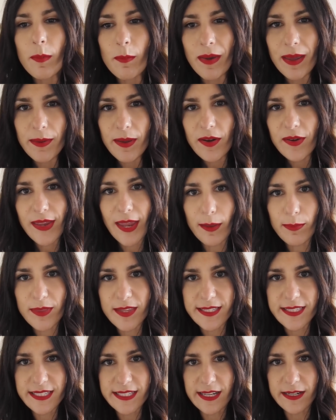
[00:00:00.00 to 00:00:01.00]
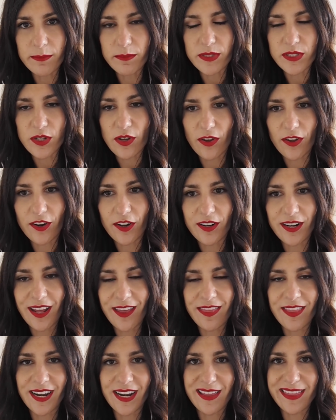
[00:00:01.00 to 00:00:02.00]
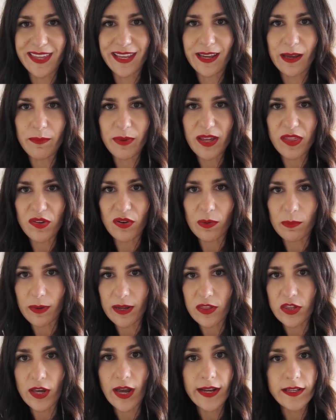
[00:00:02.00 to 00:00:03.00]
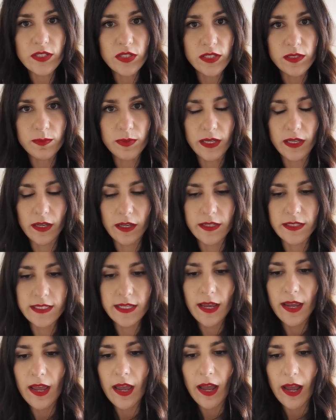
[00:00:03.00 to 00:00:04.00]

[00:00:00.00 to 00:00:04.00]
Maybe I'll keep this denim skirt on, and then I think I might throw on my chucks just because